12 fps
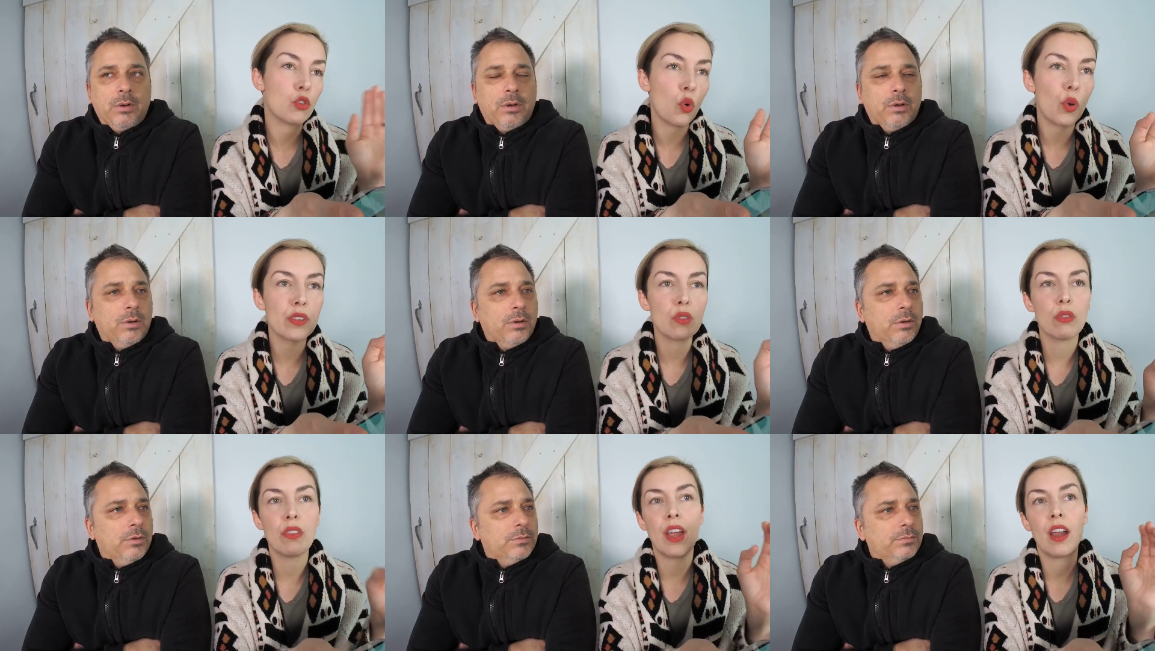Speaker 1: their toys
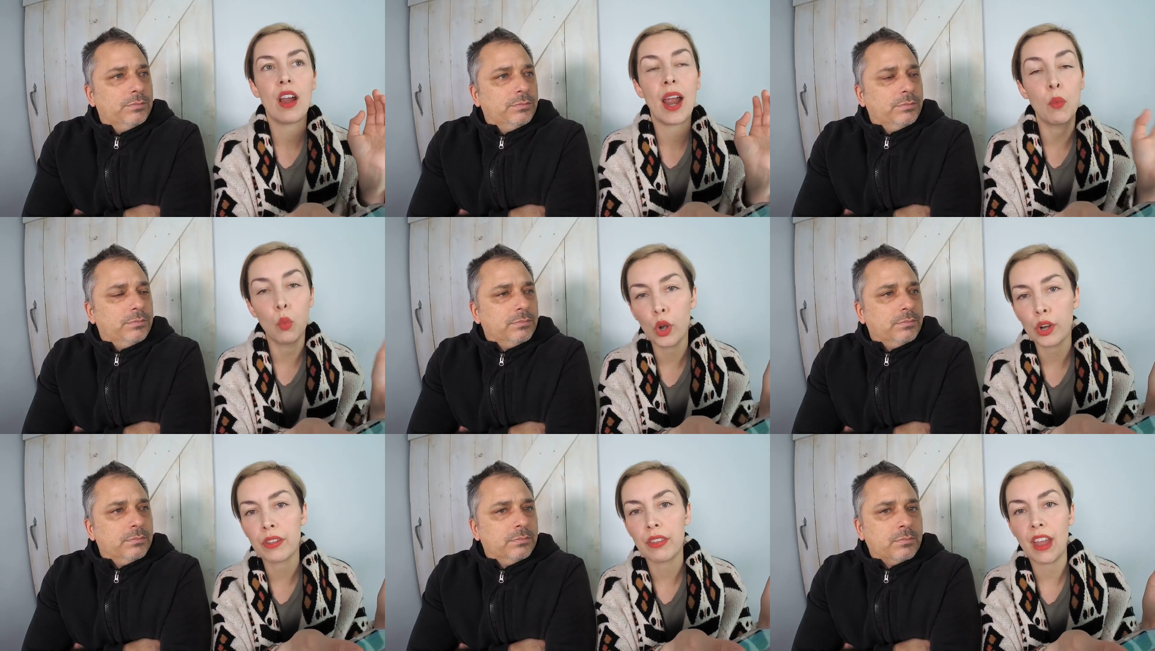are there, I
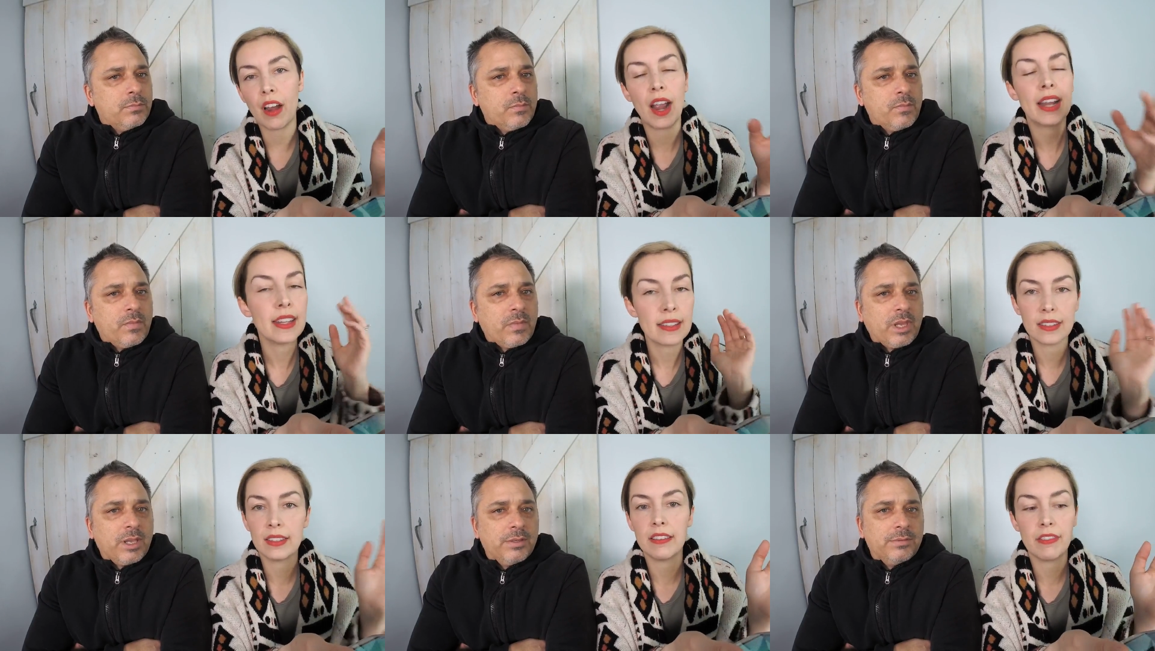work there, I
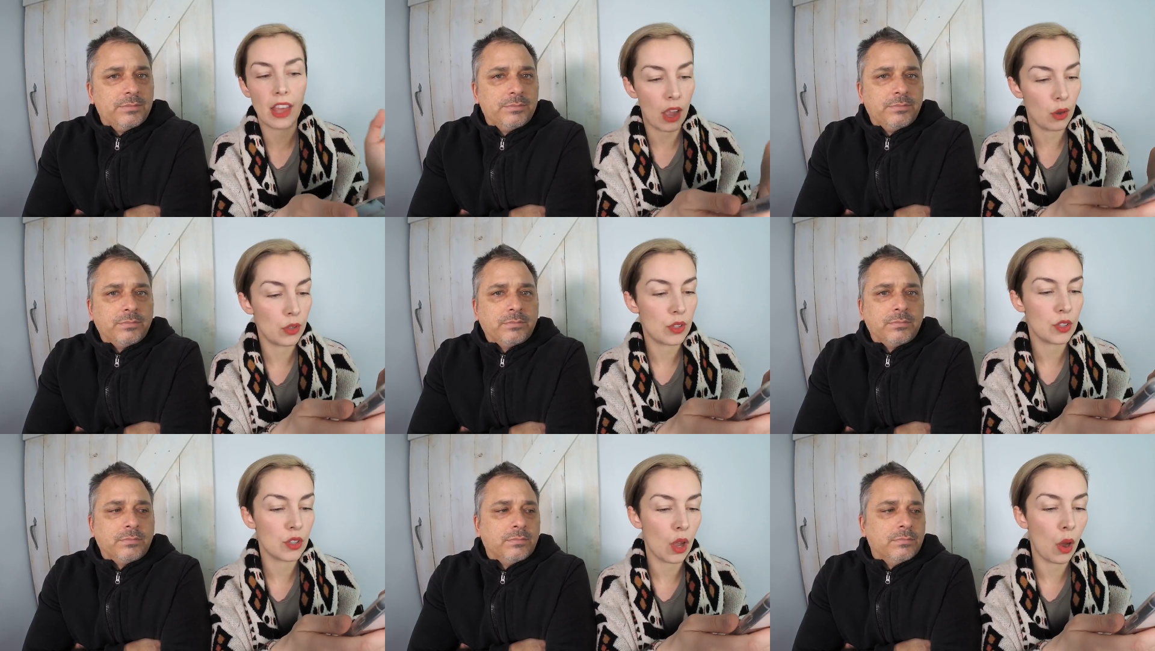need to leave the house.
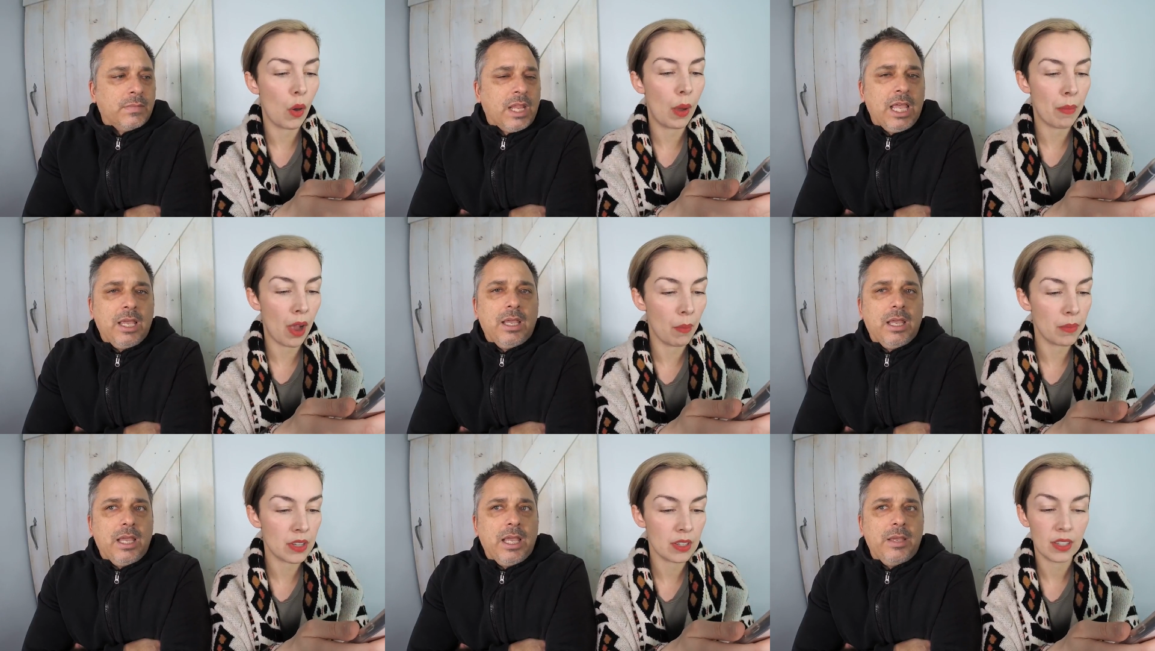So I'm
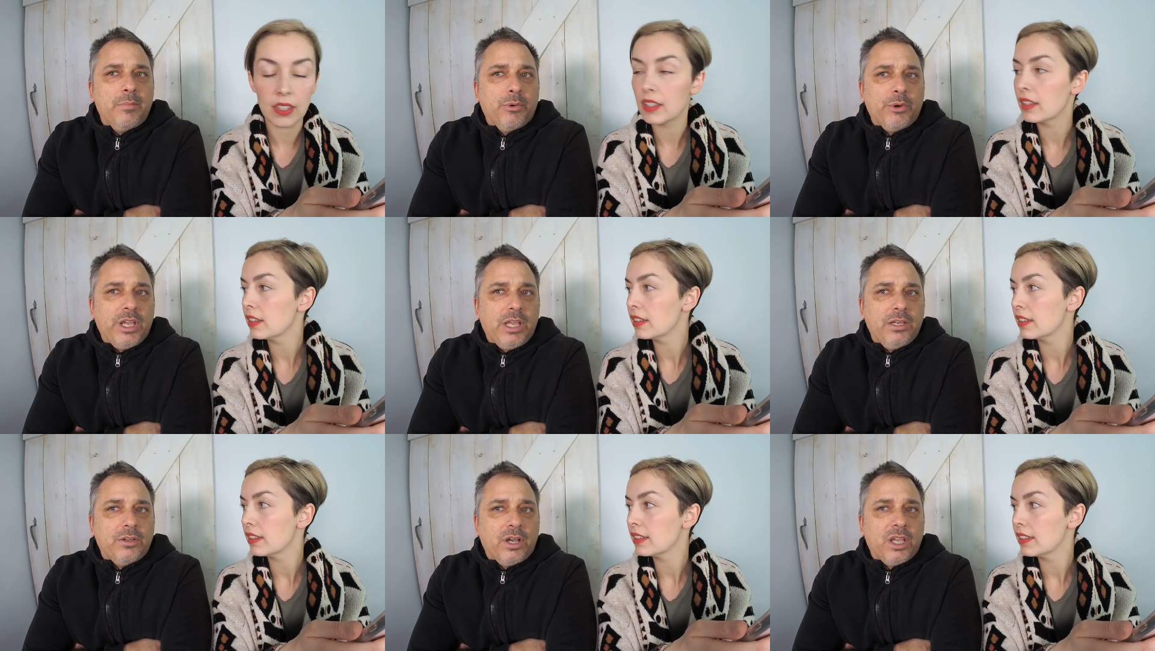
Speaker 2: pumped. Hey,
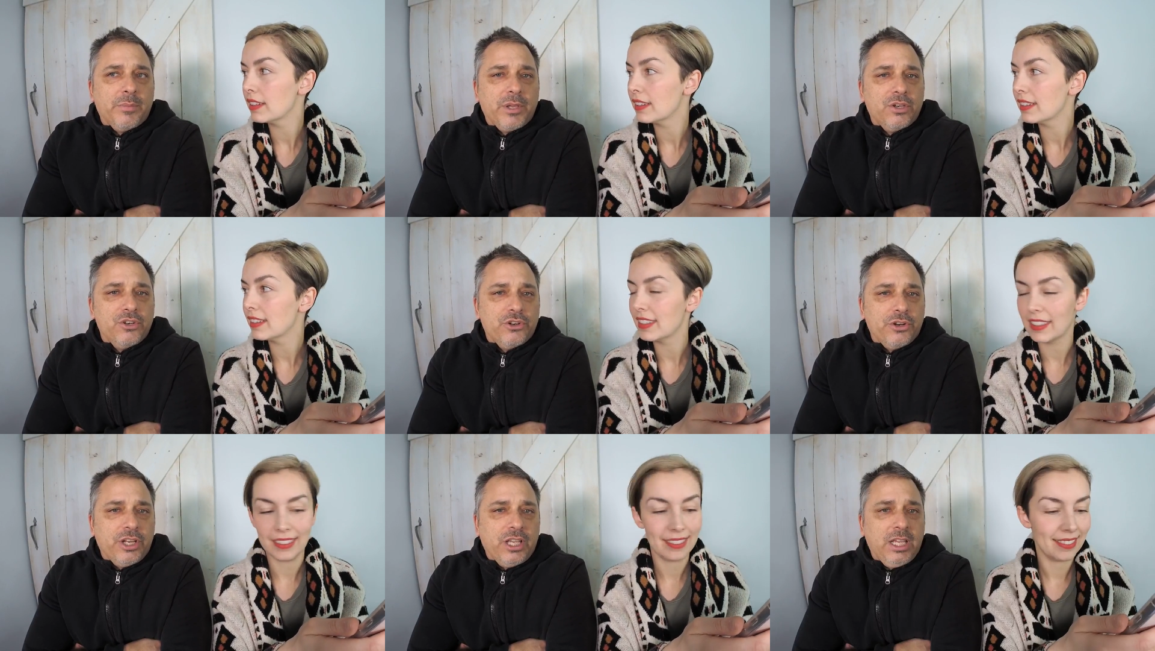Bree, Documented
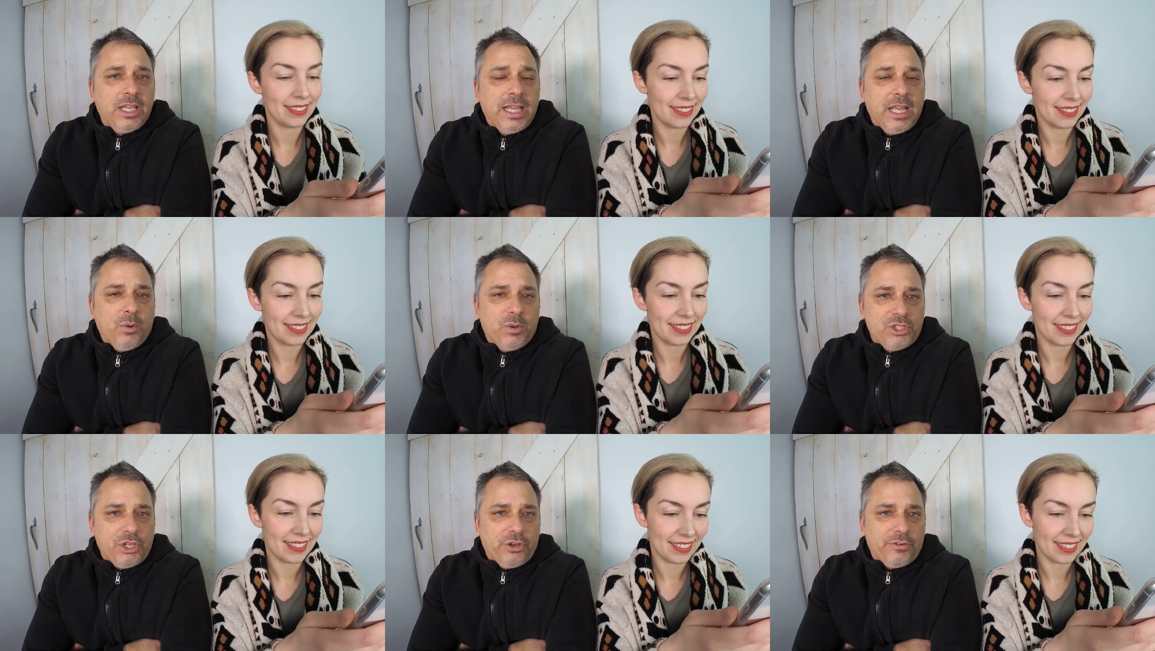Journey,
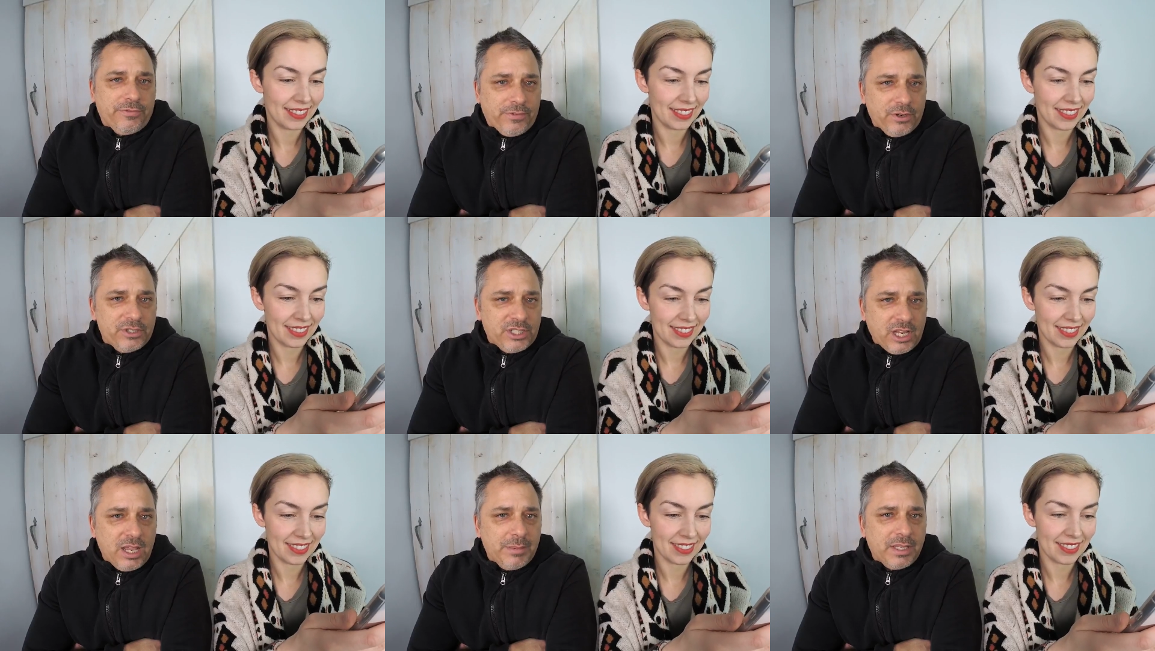was it your first
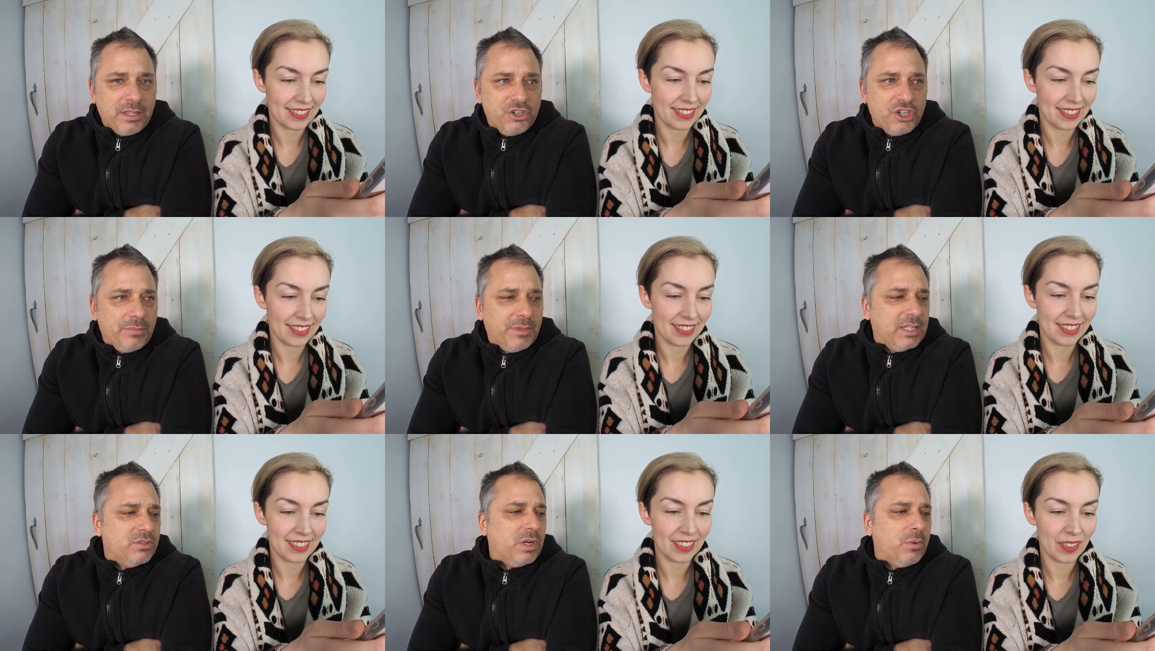time at the gym?
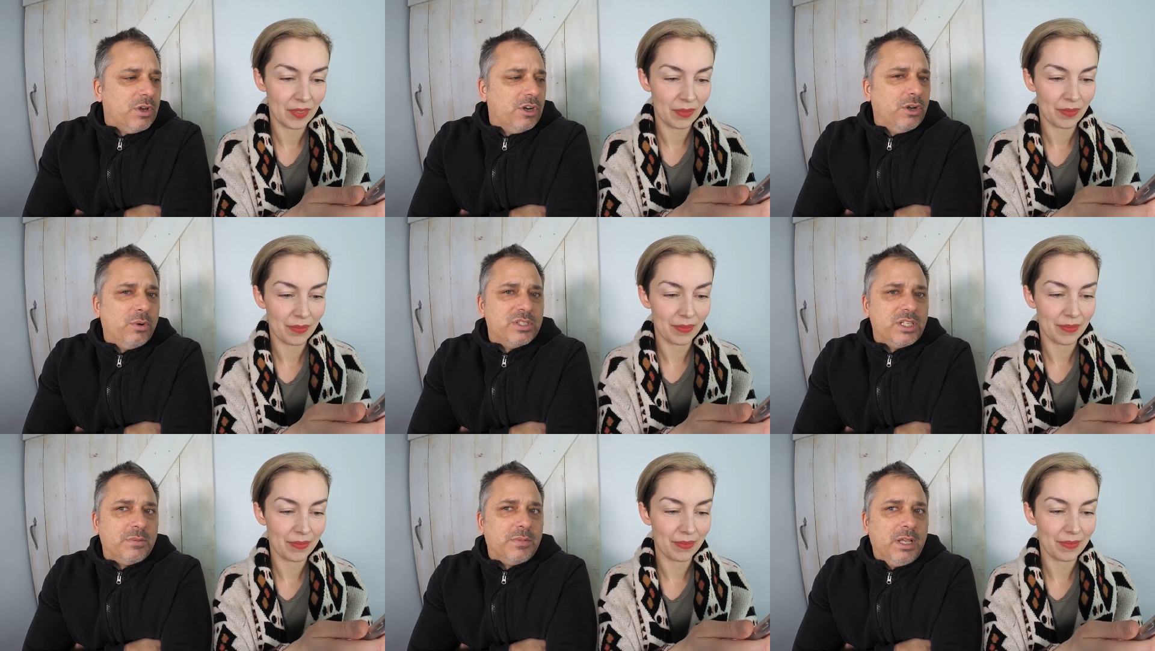That's what I want to know. Was